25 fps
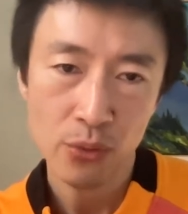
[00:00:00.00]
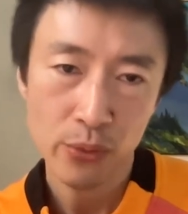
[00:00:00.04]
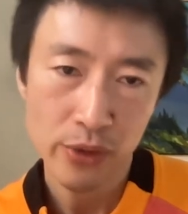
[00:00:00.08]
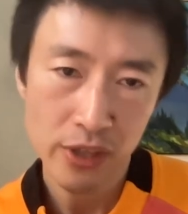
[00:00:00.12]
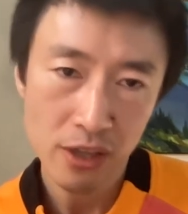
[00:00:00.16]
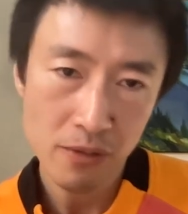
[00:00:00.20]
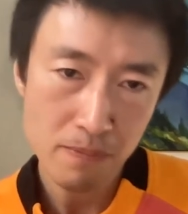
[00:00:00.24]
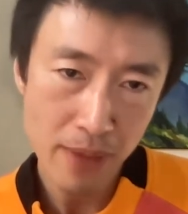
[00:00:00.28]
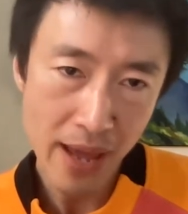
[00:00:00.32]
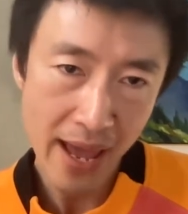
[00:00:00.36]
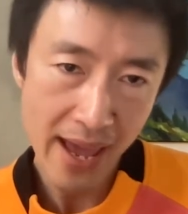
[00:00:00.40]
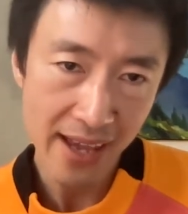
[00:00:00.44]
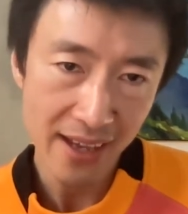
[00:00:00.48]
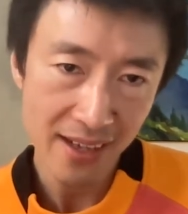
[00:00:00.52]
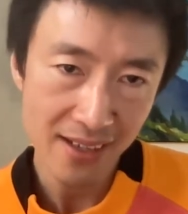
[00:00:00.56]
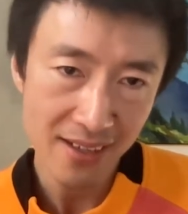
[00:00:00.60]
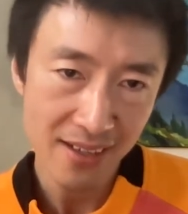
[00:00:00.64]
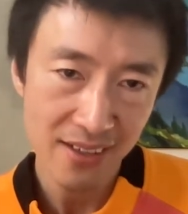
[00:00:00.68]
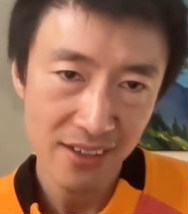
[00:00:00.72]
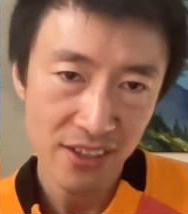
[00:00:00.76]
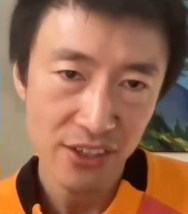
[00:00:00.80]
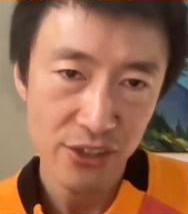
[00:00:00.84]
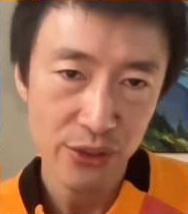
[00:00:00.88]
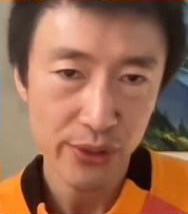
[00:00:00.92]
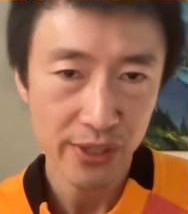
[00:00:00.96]
With a
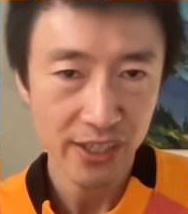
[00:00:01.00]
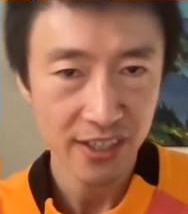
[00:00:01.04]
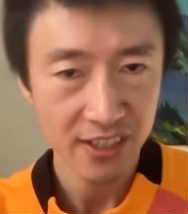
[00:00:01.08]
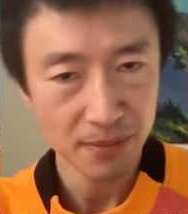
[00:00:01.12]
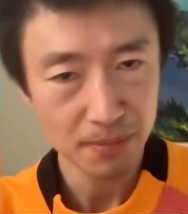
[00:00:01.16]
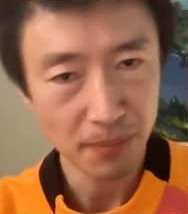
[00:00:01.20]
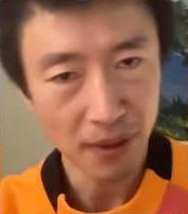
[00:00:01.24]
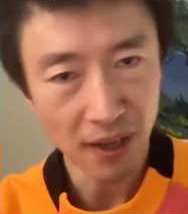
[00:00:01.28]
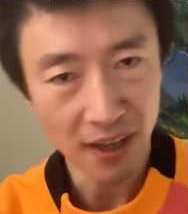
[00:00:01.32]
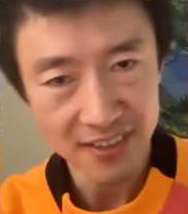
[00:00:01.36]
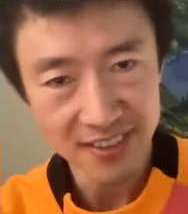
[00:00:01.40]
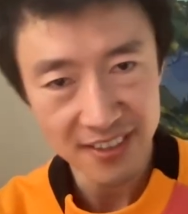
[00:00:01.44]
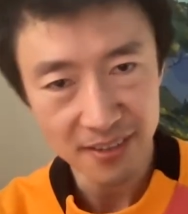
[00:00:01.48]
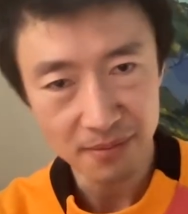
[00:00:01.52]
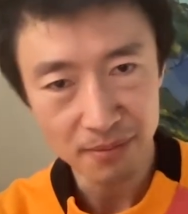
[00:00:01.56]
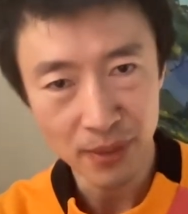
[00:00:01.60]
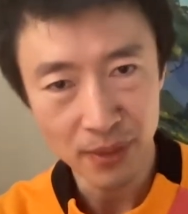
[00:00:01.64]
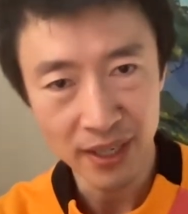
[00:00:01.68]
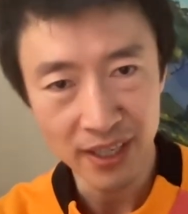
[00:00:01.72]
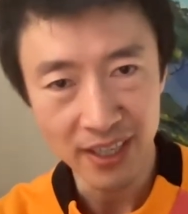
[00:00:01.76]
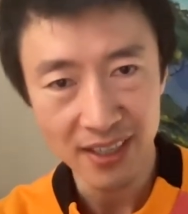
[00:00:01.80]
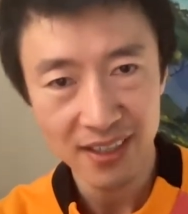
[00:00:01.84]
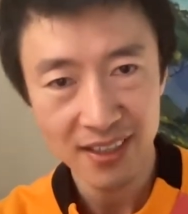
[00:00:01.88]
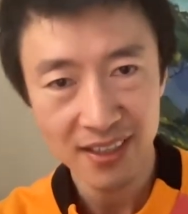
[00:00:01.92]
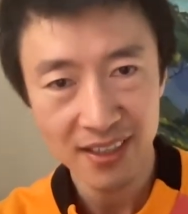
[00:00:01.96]
bank, you can deposit
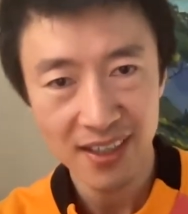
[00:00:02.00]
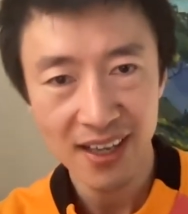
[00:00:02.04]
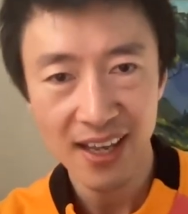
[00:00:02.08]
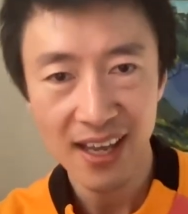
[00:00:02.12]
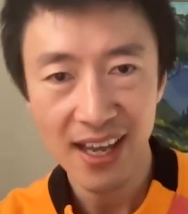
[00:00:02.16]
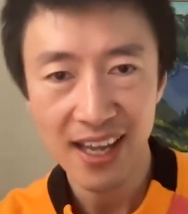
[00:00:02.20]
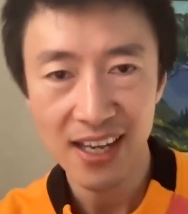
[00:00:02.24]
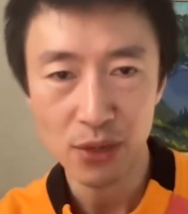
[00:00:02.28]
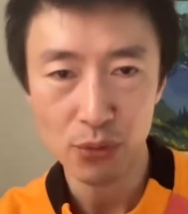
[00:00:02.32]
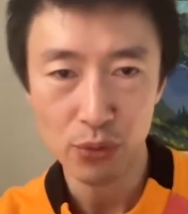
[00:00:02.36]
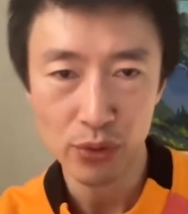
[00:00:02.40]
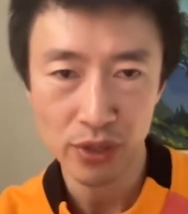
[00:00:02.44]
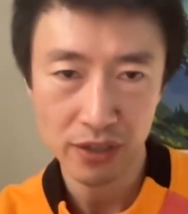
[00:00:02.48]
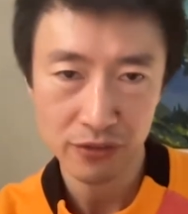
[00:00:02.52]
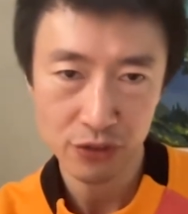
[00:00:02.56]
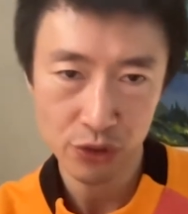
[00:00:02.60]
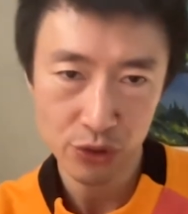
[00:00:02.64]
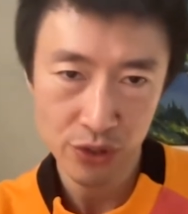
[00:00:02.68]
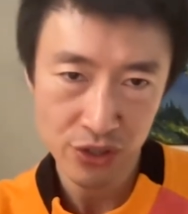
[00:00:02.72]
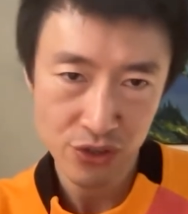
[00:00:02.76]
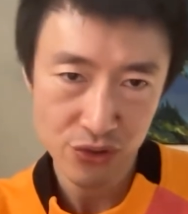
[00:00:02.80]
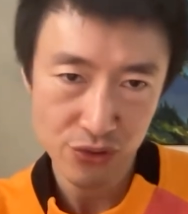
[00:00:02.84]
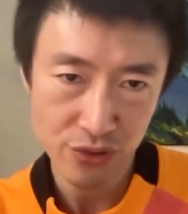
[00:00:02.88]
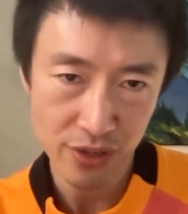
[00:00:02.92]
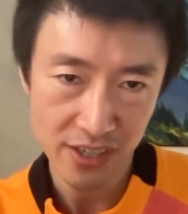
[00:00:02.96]
money and it will give
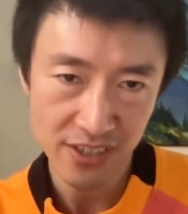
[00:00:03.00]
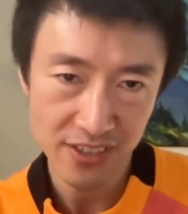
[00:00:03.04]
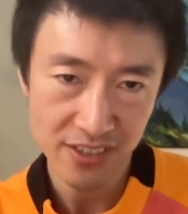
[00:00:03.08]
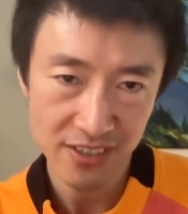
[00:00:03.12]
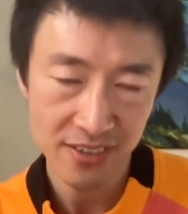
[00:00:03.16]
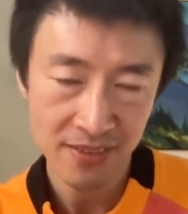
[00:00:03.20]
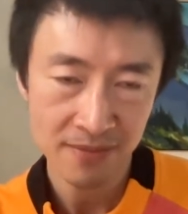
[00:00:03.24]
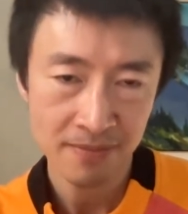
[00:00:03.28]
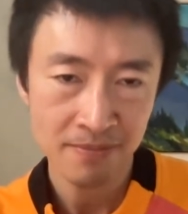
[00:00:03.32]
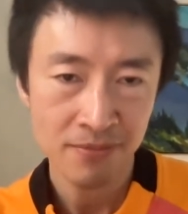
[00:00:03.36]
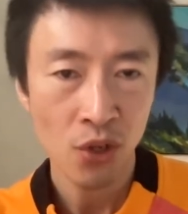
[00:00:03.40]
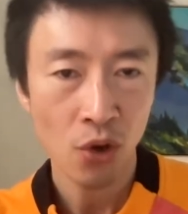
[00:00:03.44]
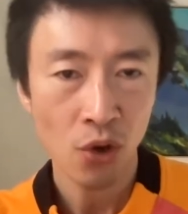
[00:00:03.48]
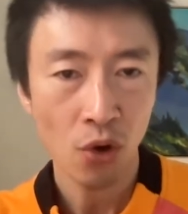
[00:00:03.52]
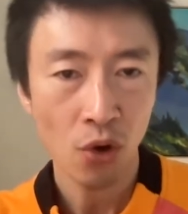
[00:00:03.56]
you interest.